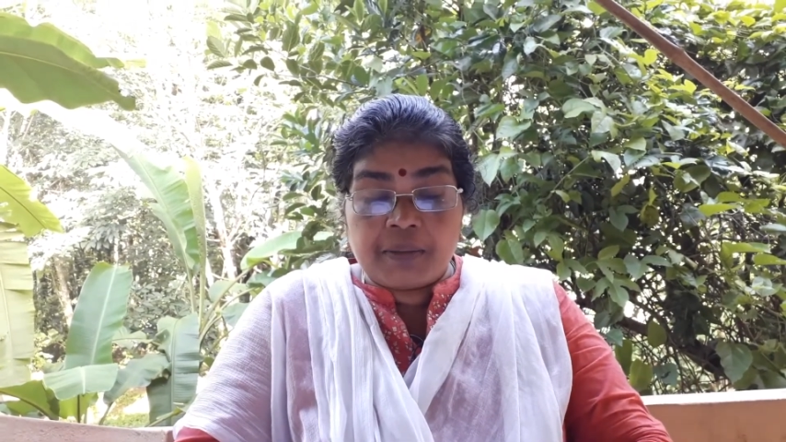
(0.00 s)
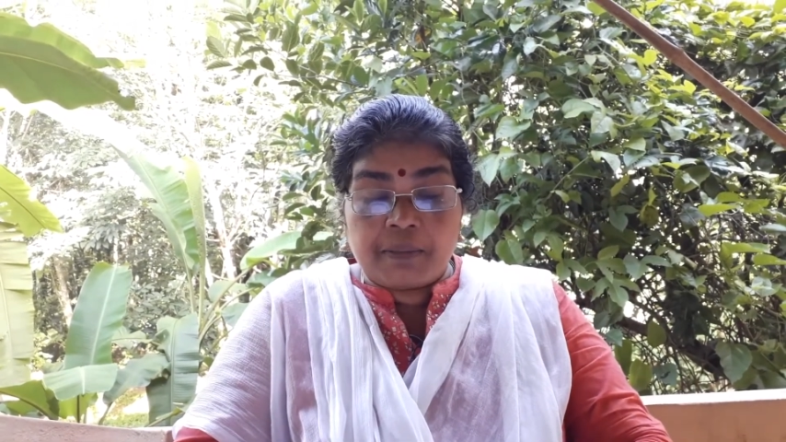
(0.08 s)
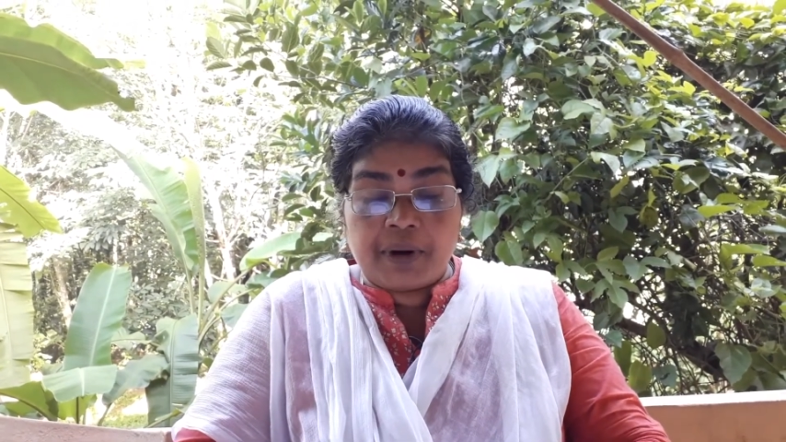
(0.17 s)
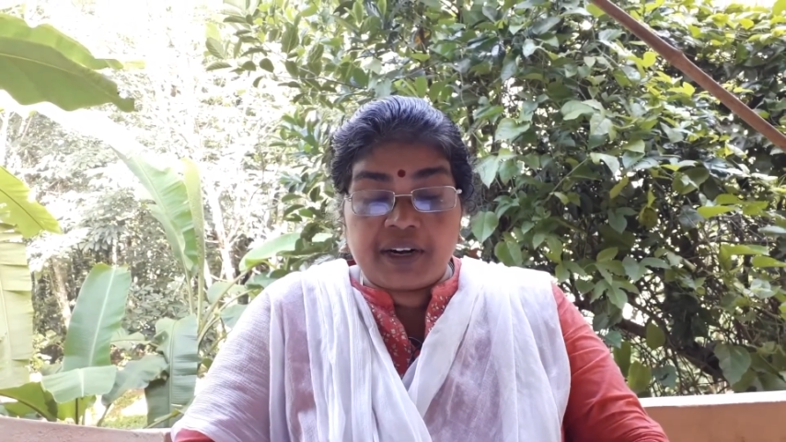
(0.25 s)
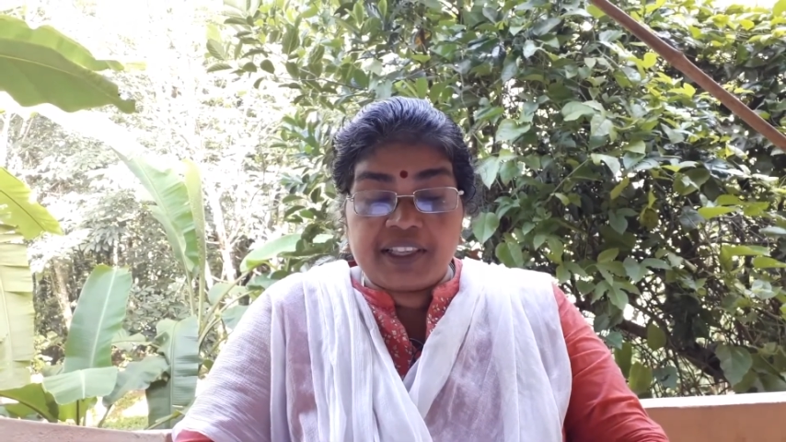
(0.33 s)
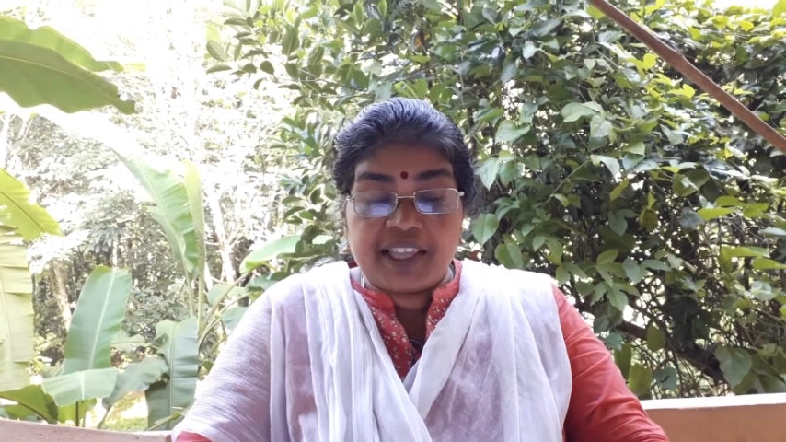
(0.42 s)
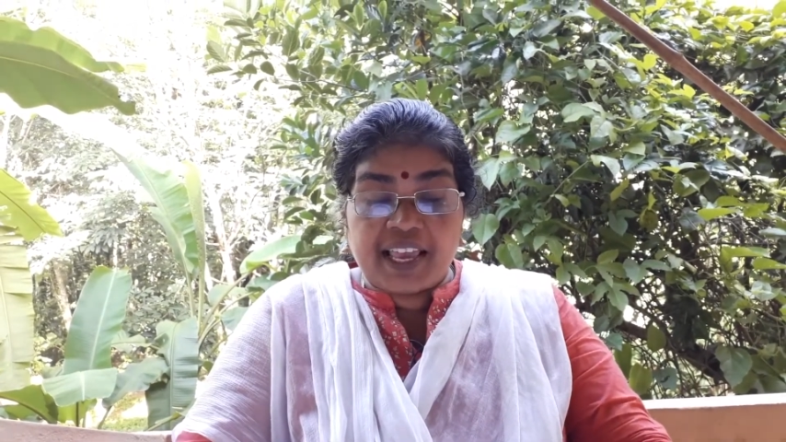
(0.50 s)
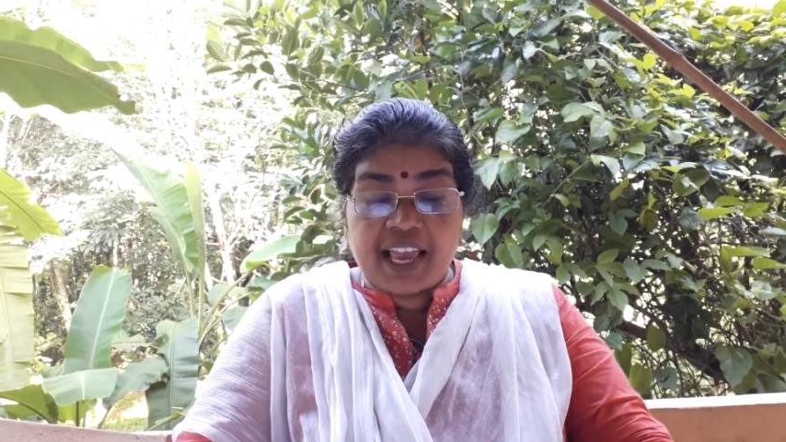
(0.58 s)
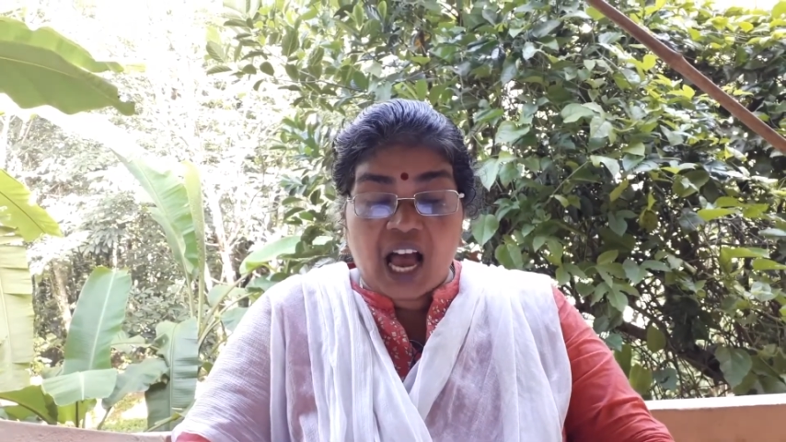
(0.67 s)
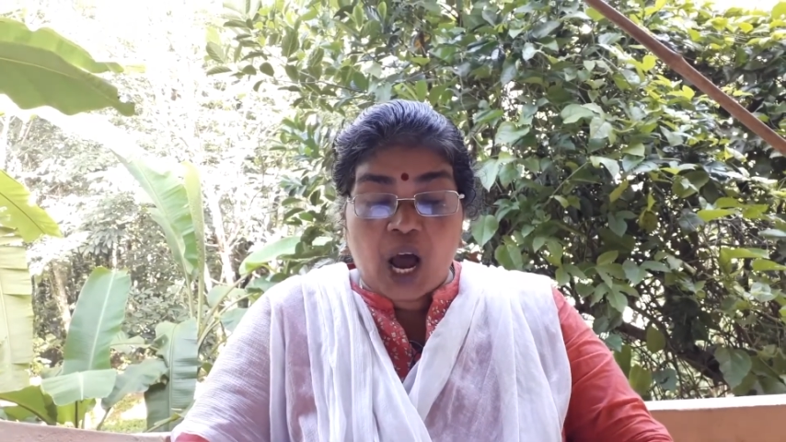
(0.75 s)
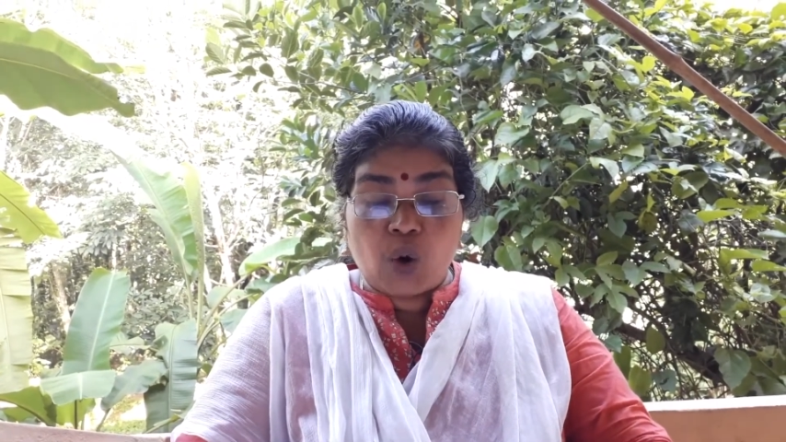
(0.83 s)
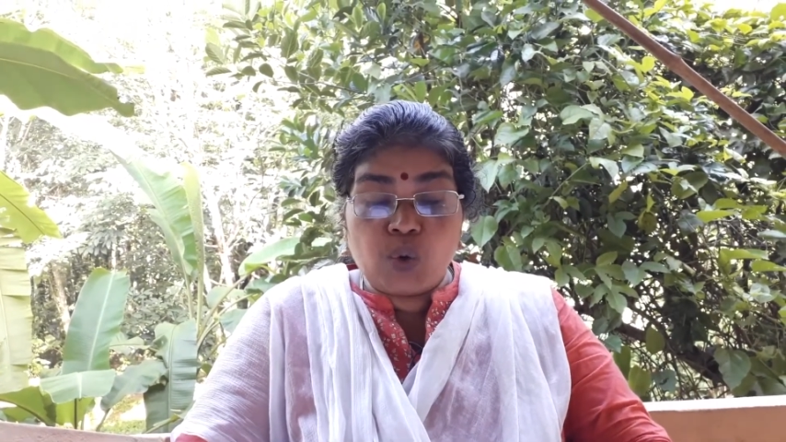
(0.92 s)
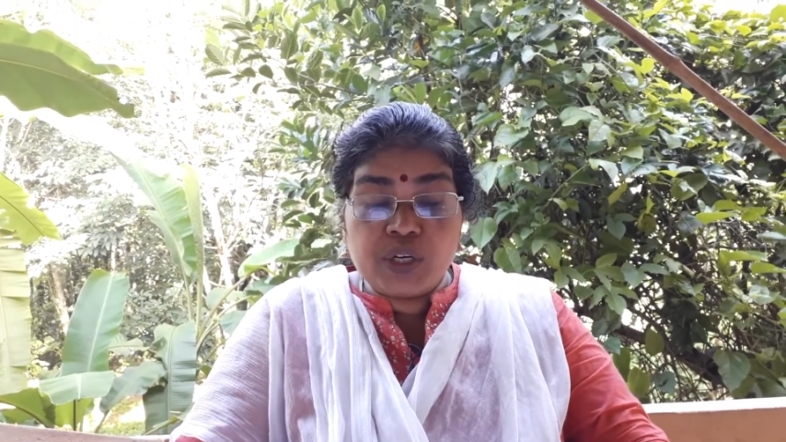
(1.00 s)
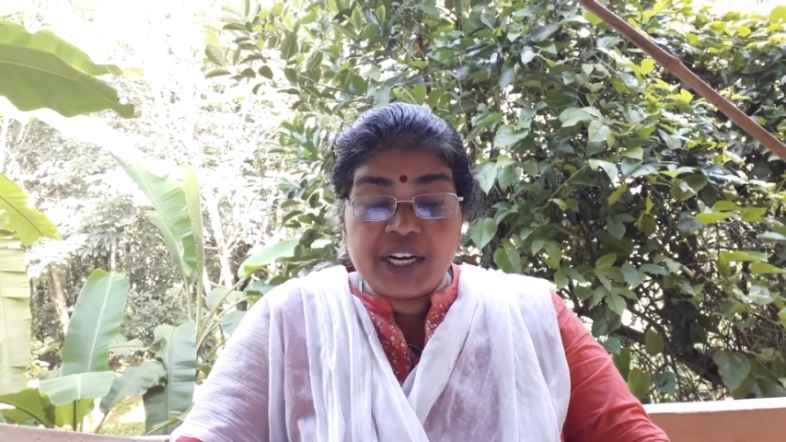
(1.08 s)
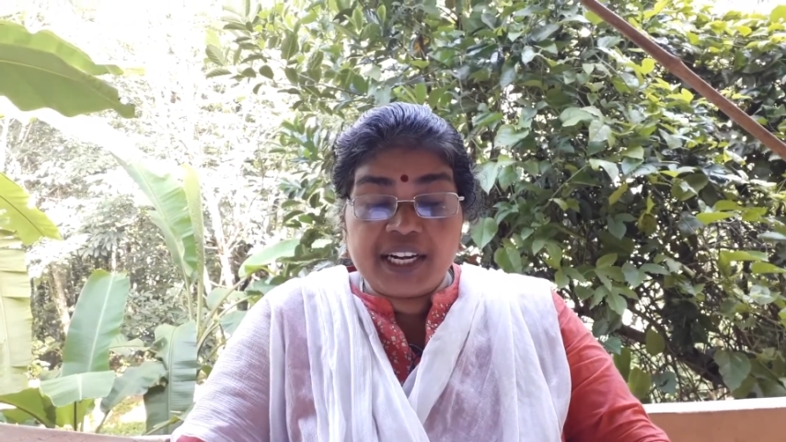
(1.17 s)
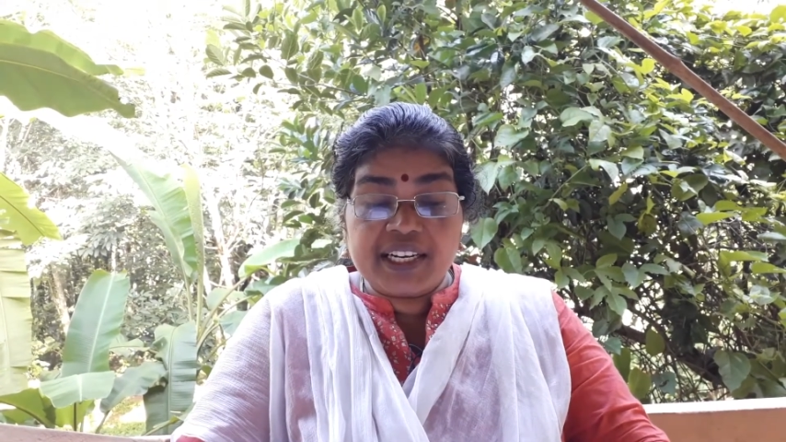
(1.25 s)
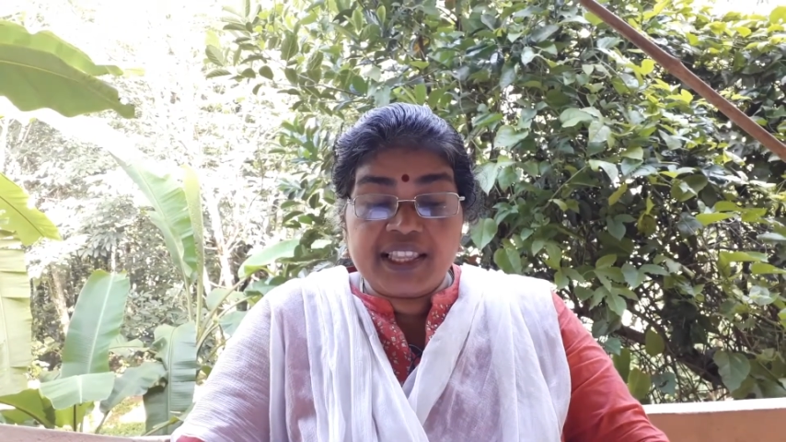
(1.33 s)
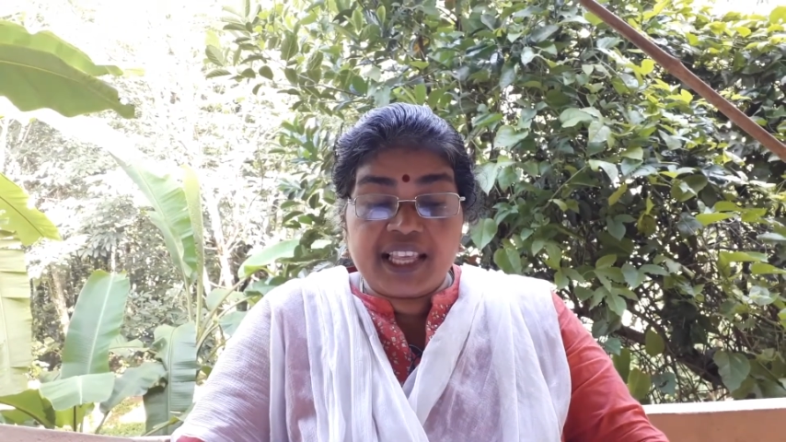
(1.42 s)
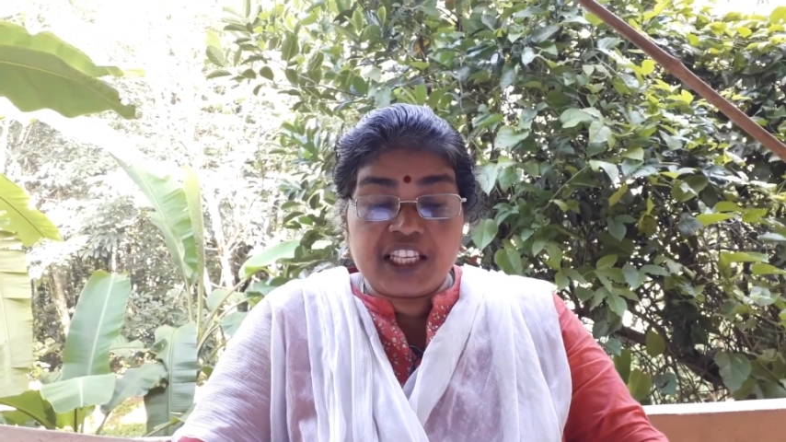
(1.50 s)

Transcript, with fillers: but they outdid